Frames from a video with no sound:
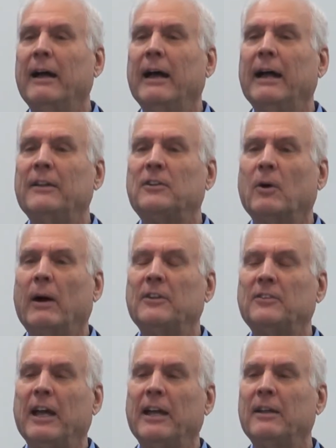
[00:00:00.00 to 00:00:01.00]
And so I
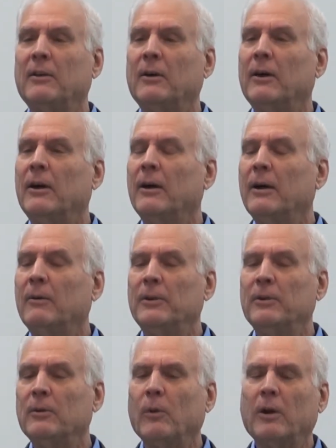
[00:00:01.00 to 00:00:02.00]
said, Well,
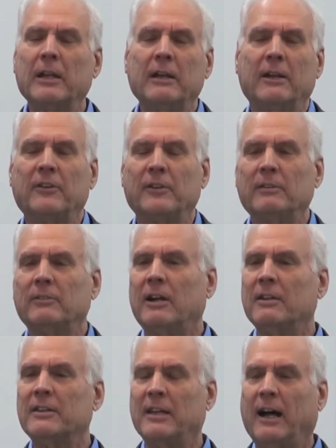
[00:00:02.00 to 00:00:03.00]
you're working on silver
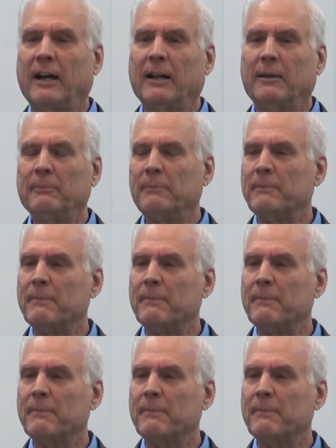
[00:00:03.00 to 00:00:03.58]
all the time.